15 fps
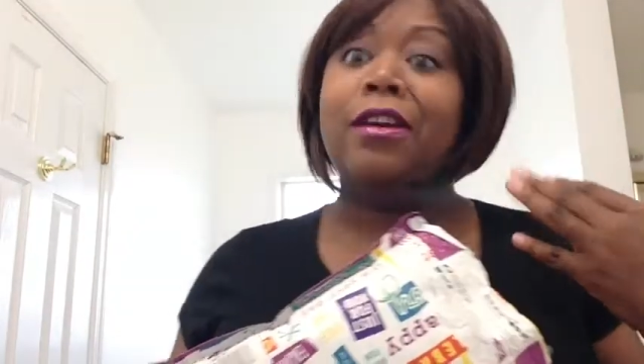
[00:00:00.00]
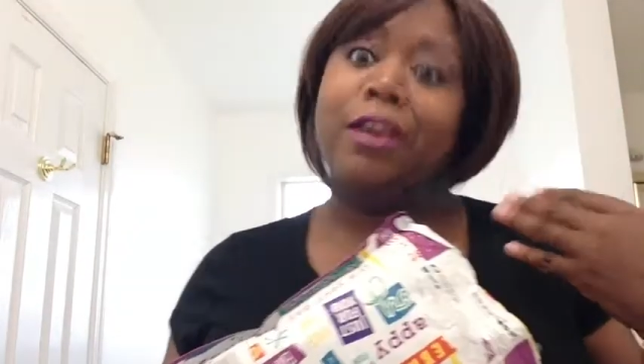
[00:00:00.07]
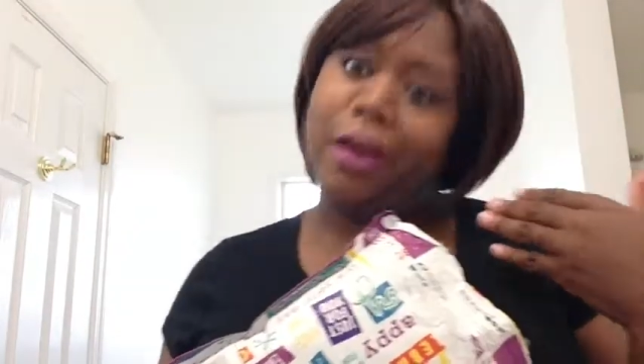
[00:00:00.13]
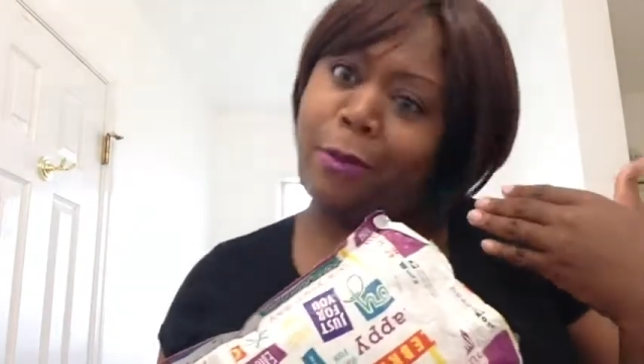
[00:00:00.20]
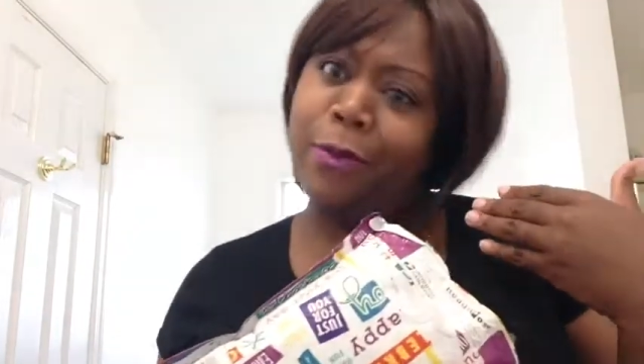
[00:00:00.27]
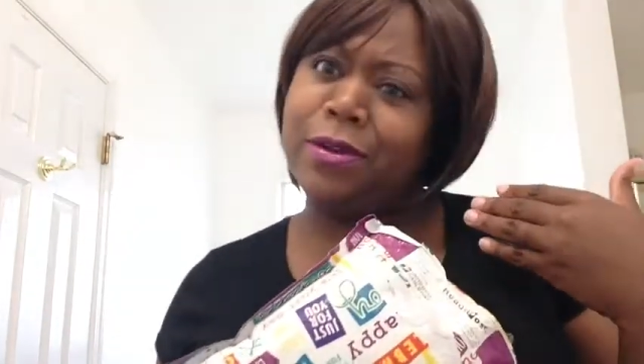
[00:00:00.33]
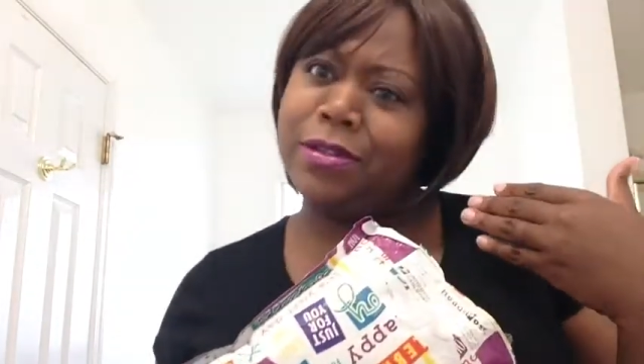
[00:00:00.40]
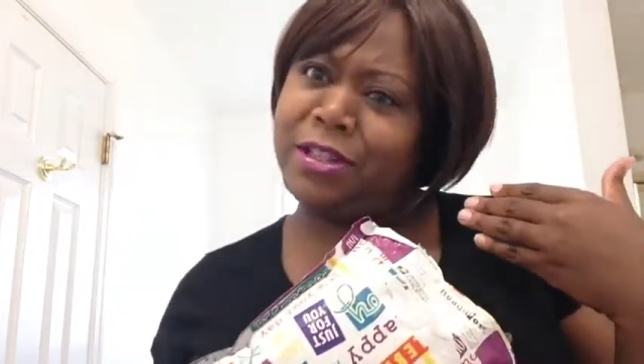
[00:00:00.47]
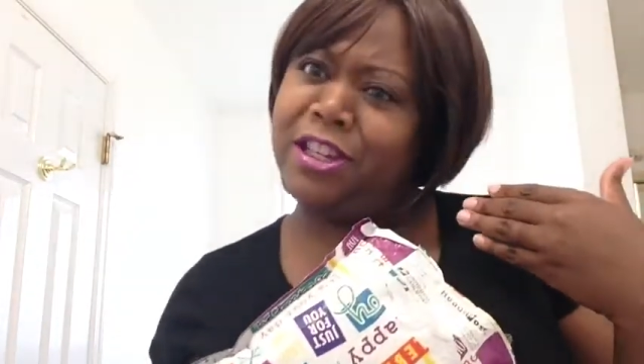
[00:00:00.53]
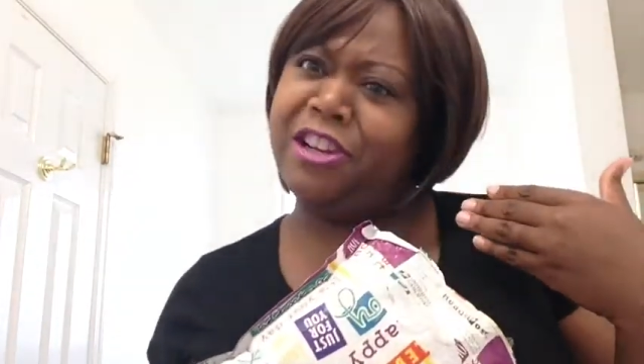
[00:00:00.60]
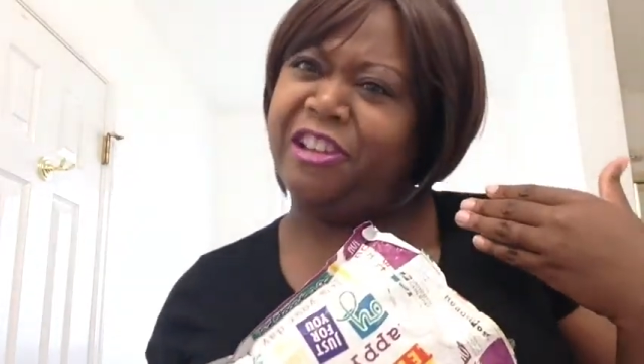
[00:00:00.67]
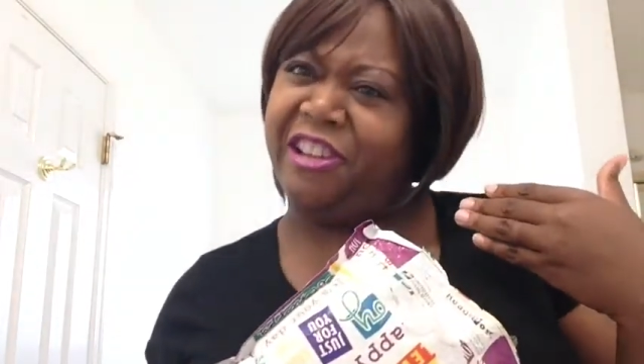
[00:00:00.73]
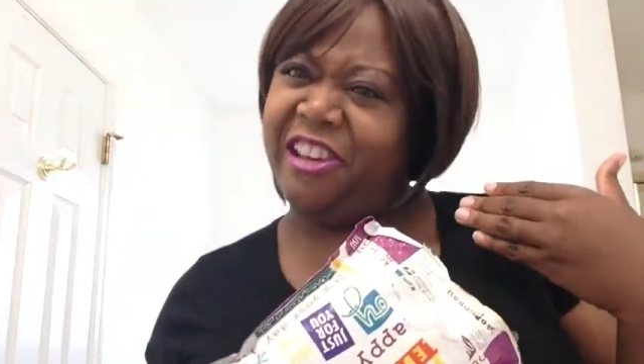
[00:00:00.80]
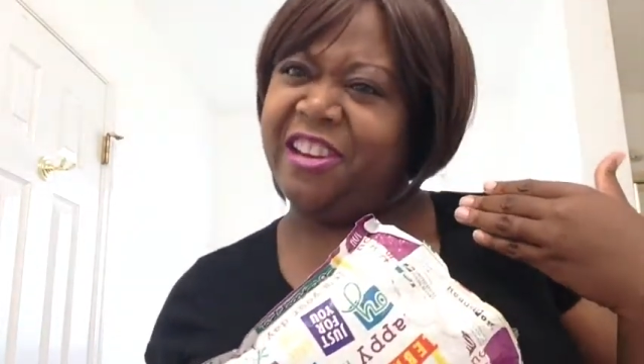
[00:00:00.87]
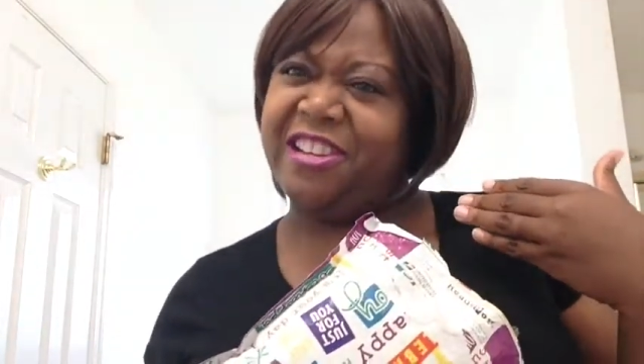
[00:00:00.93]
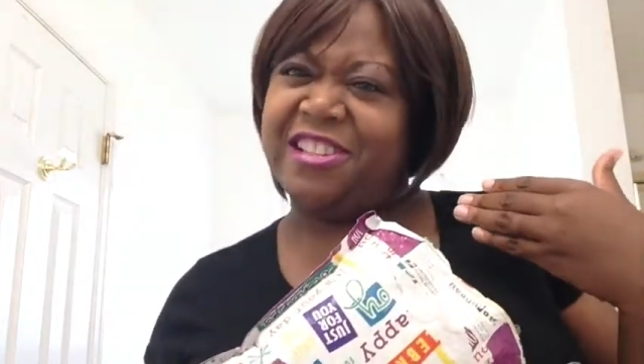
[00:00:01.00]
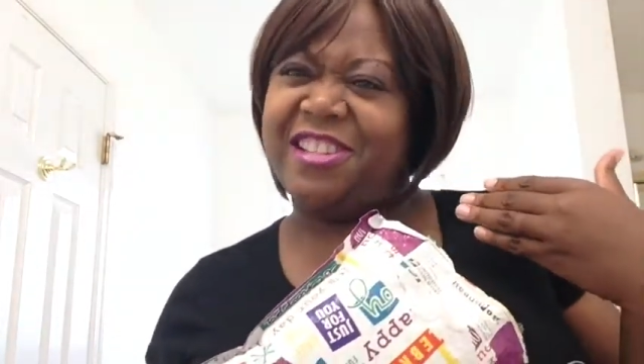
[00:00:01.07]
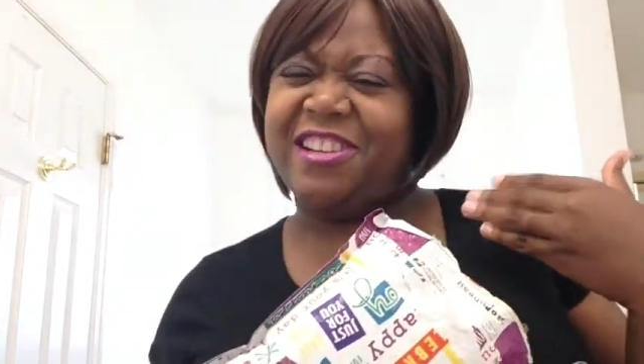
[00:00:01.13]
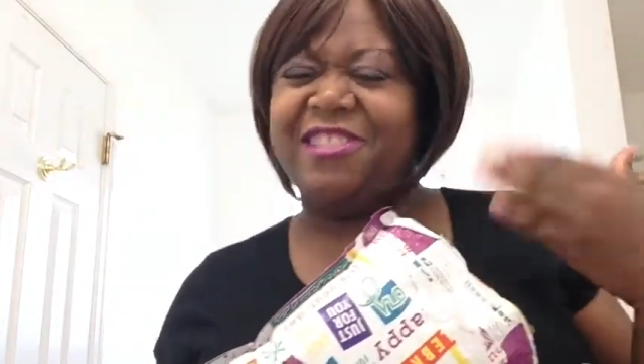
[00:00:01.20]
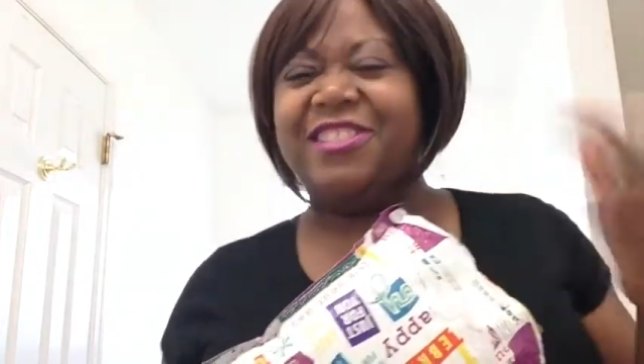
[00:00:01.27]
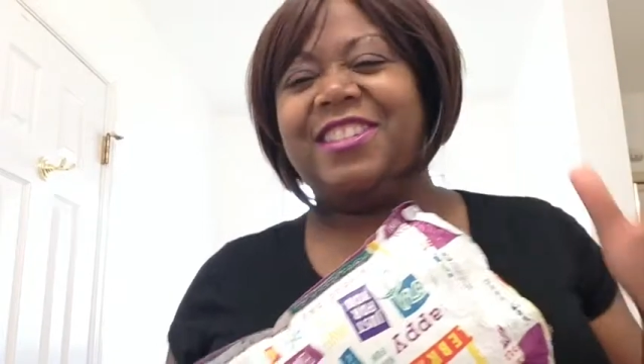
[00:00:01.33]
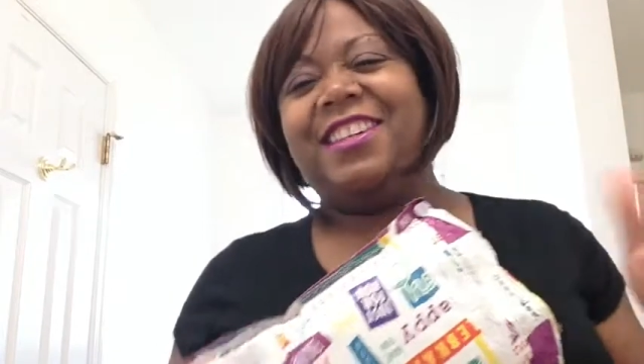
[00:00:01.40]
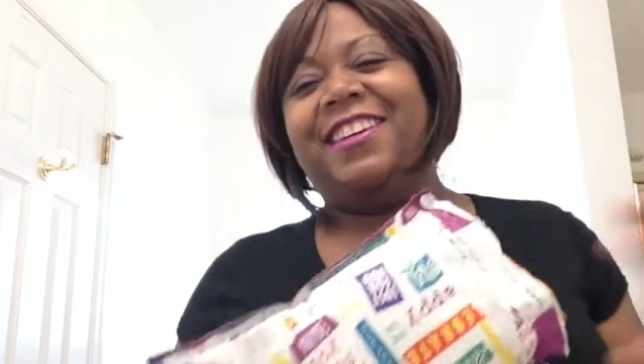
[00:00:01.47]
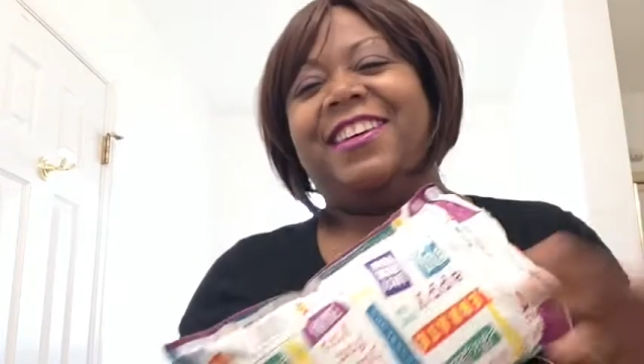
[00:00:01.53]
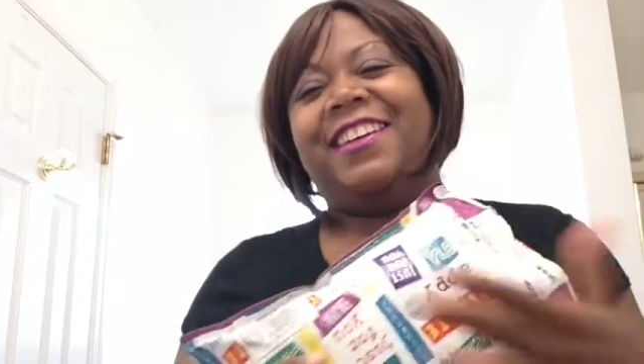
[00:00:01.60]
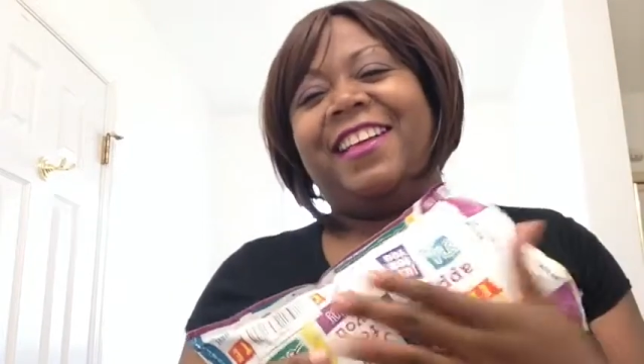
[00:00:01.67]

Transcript: Y'all want to see the goodies, don't you?